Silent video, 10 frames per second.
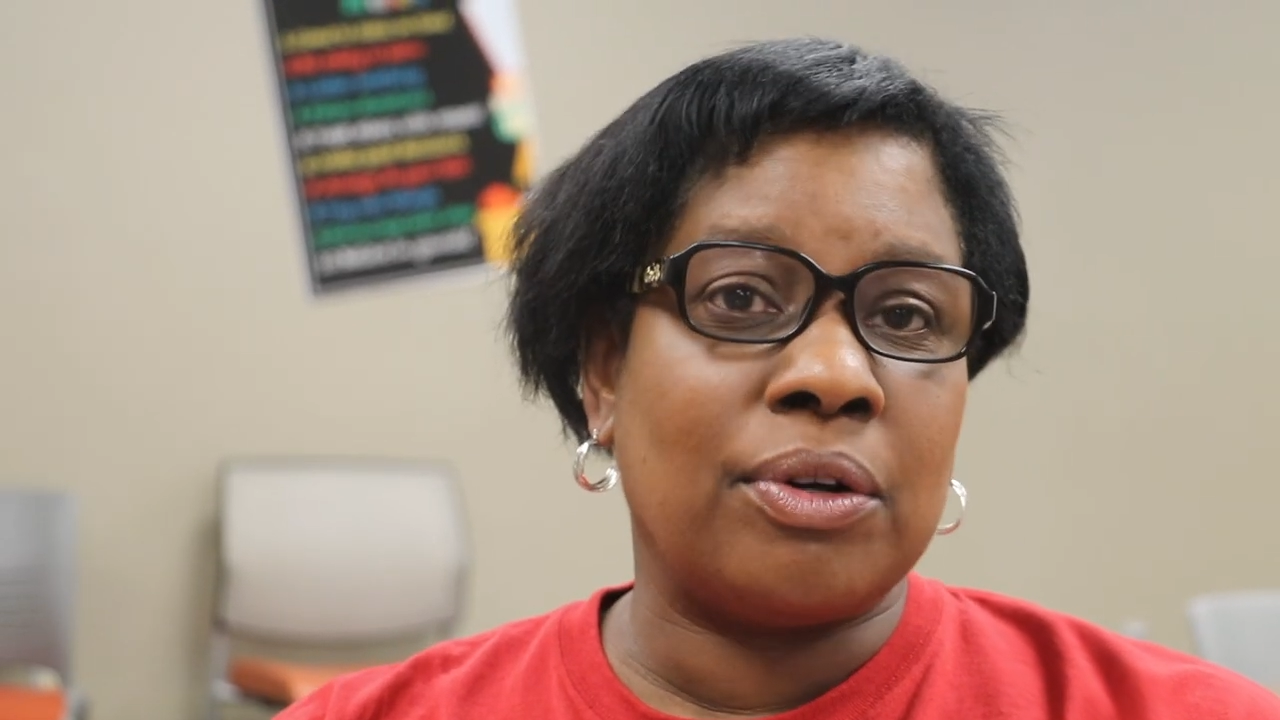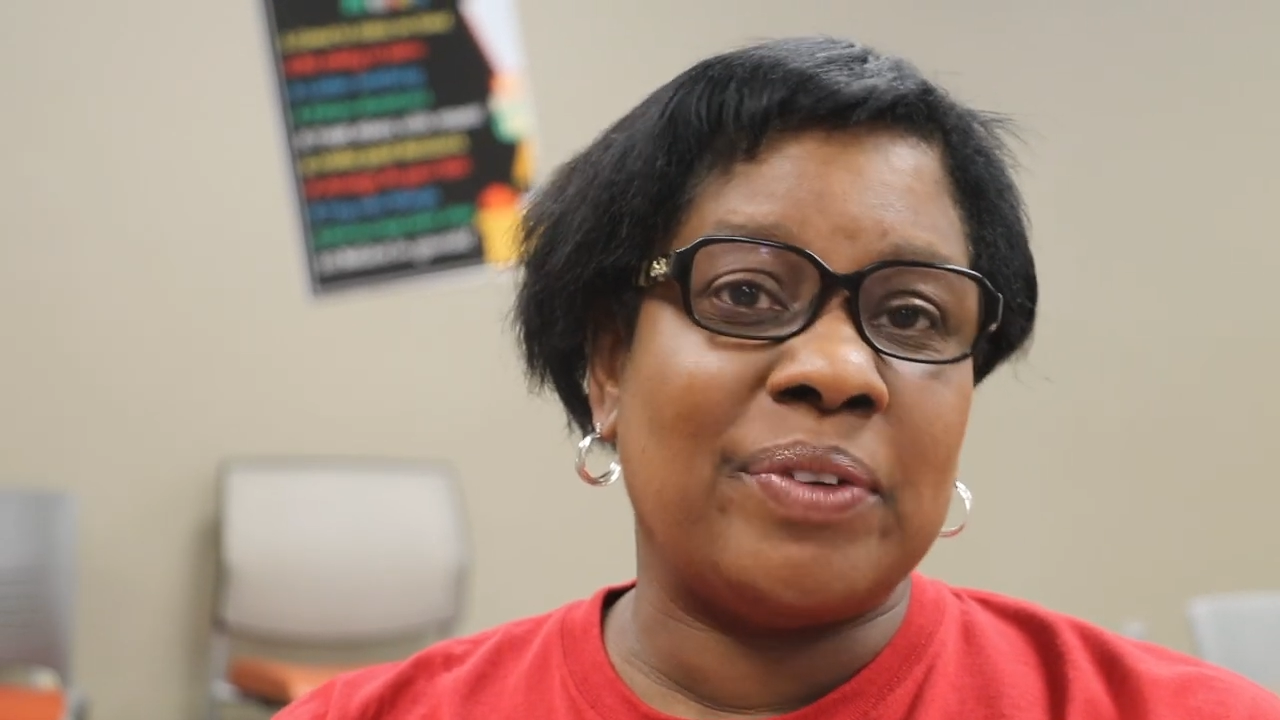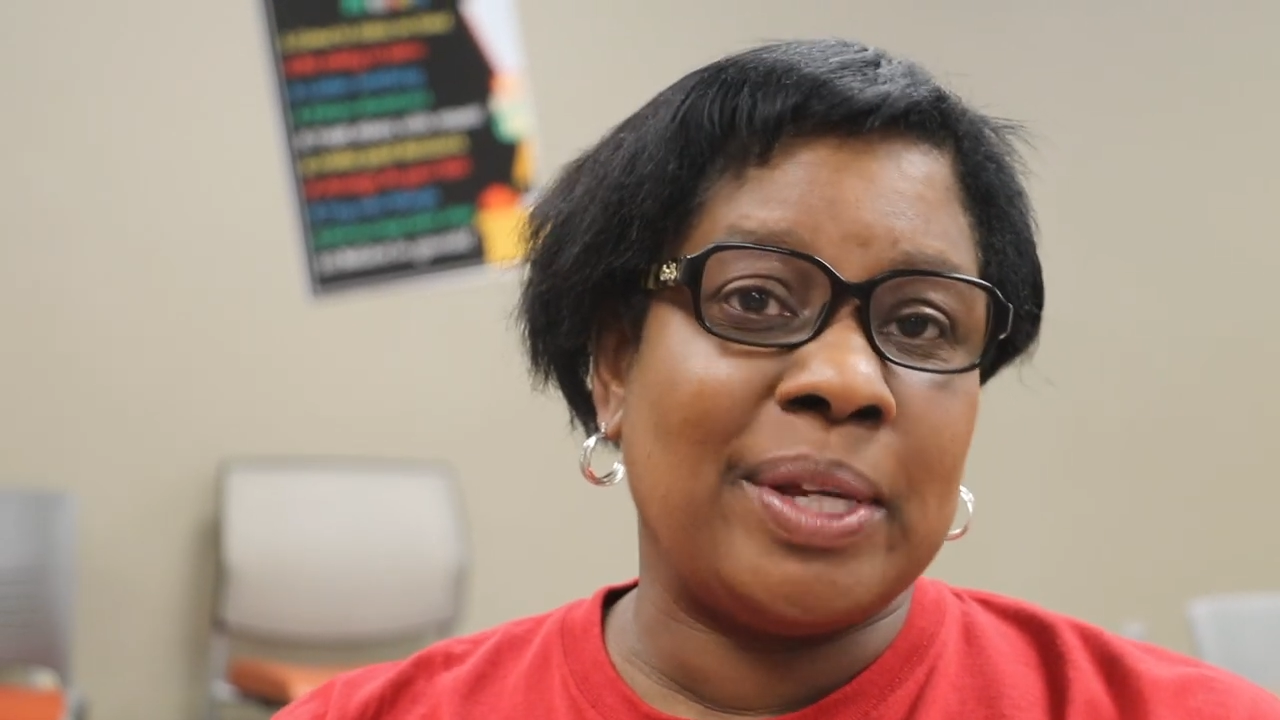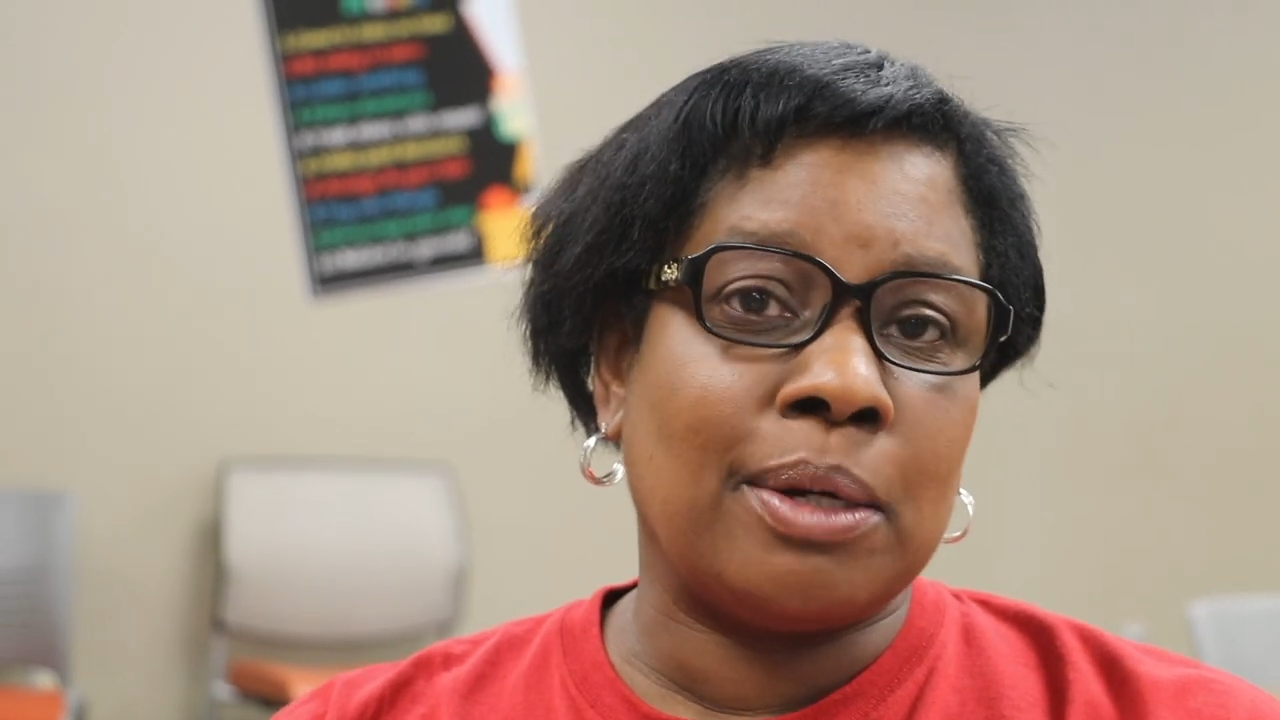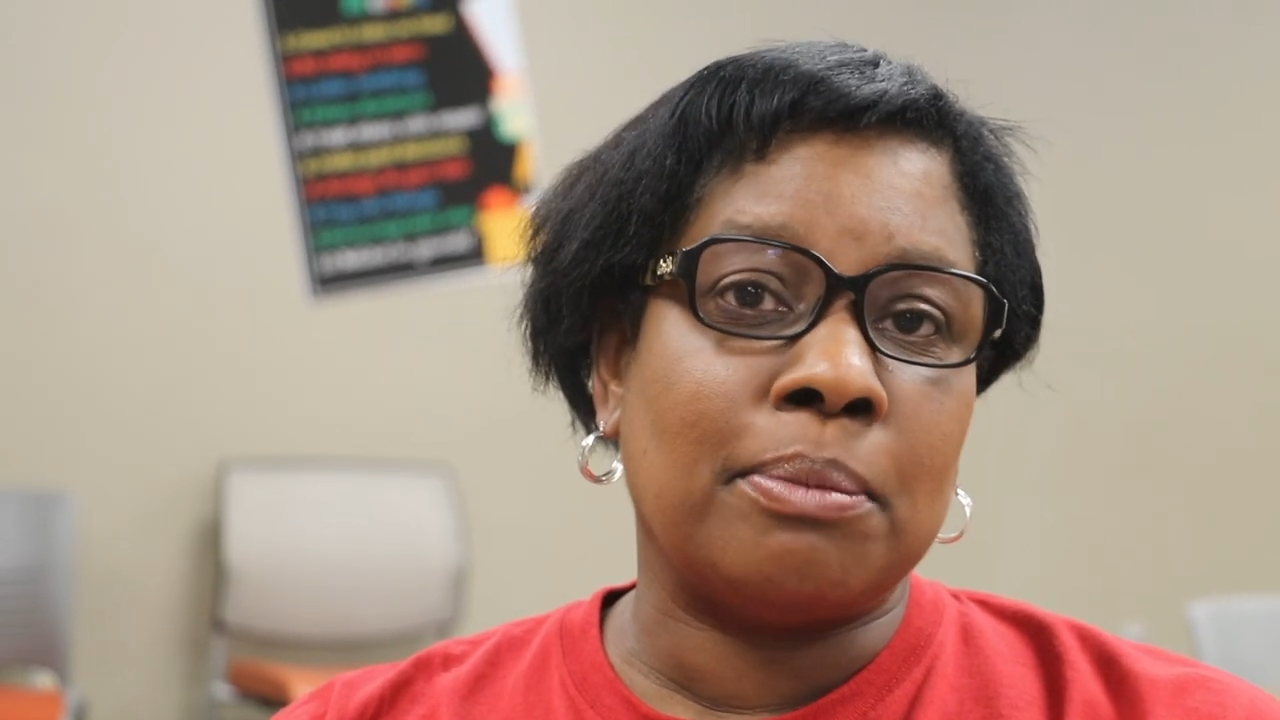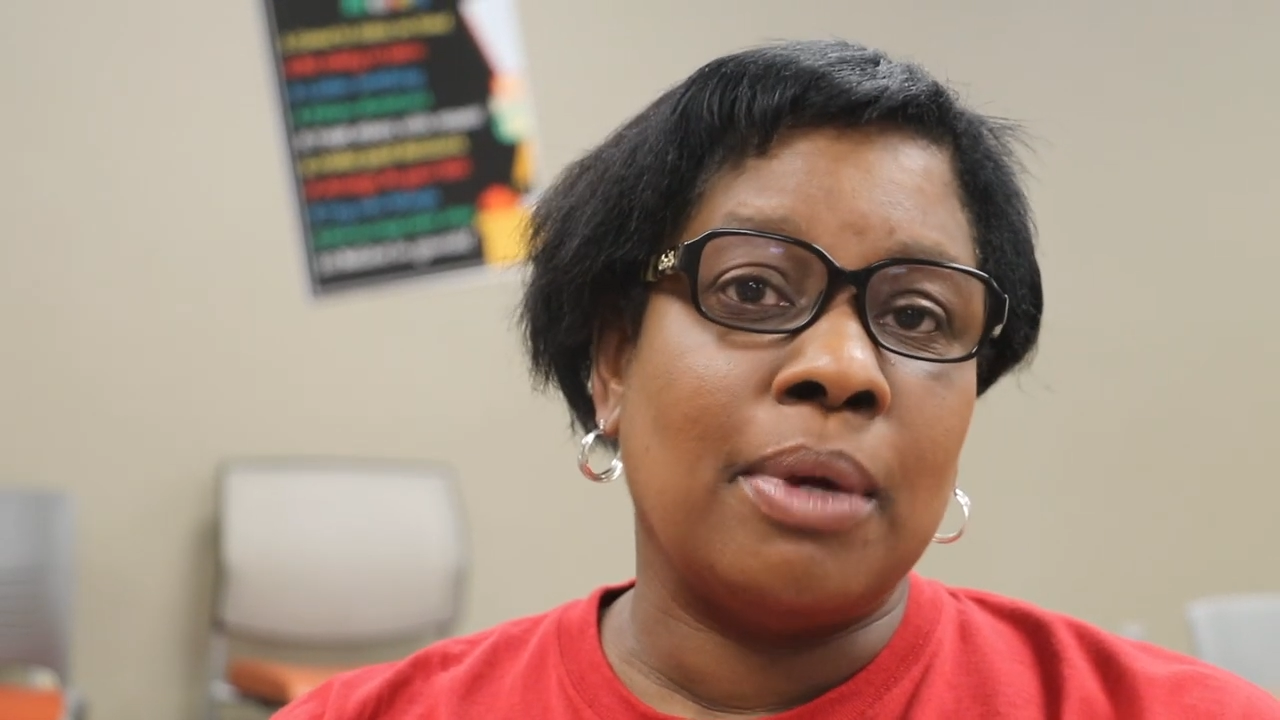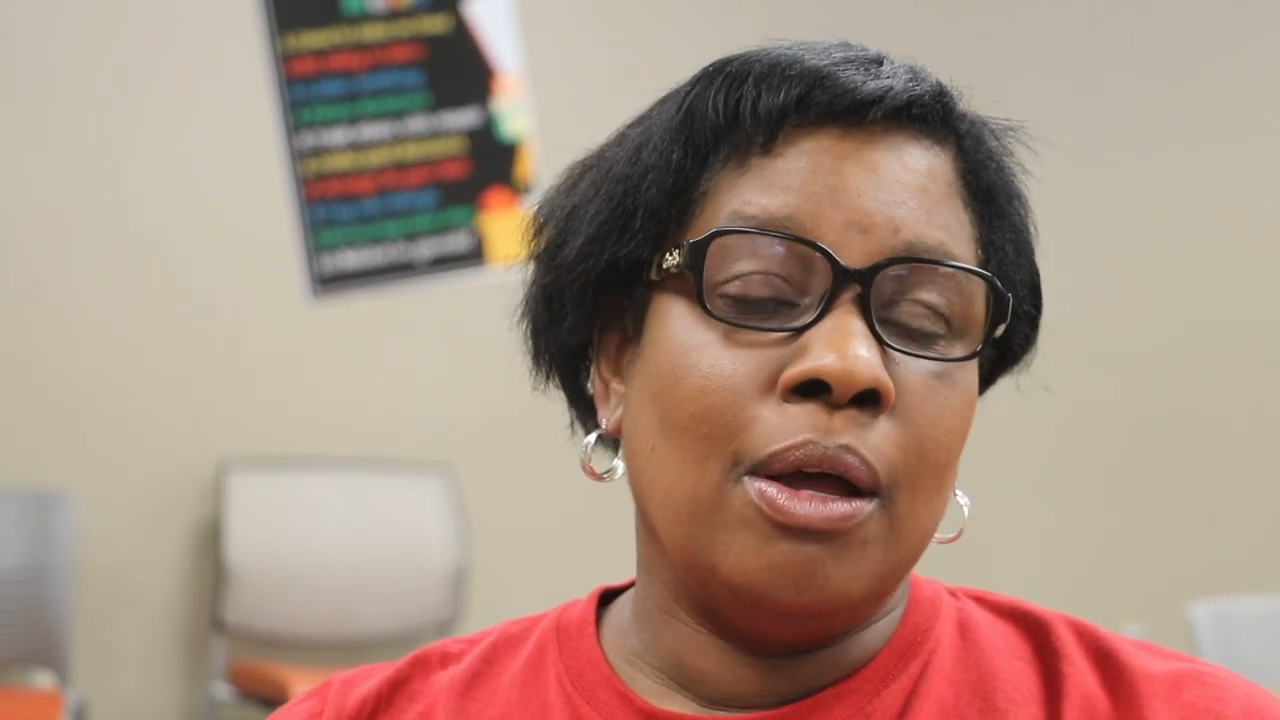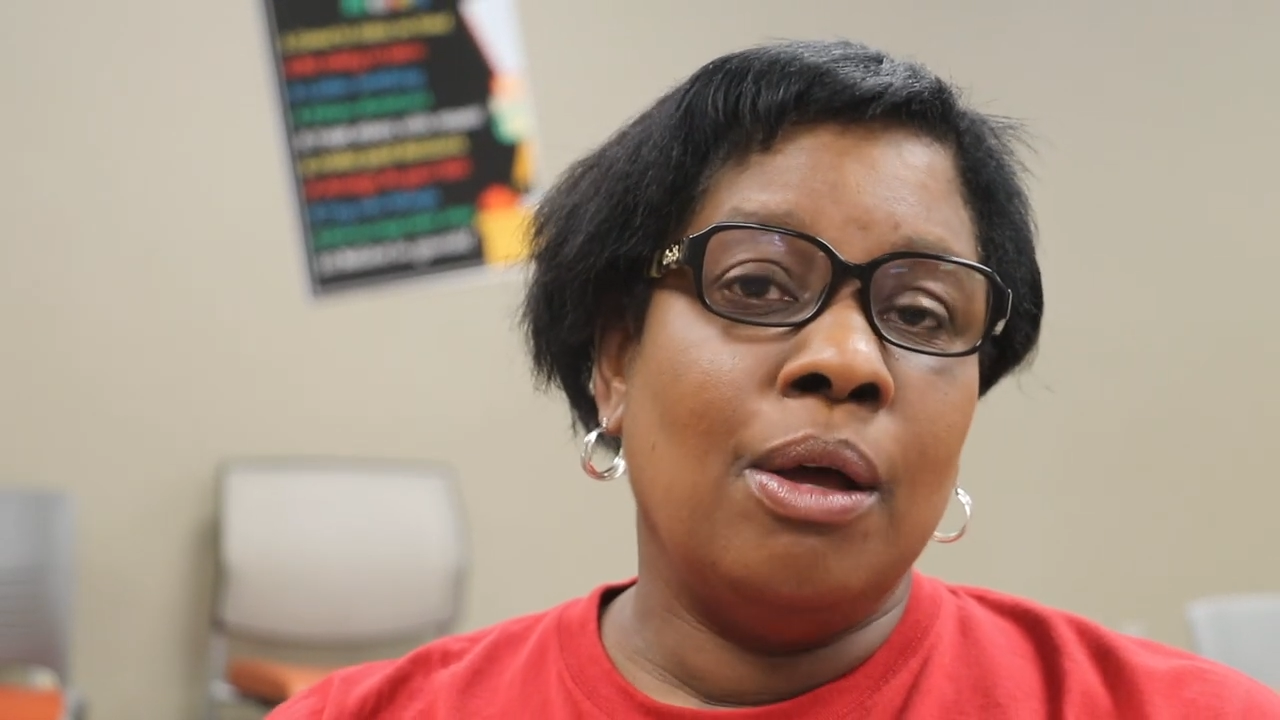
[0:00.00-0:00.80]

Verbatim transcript: of him.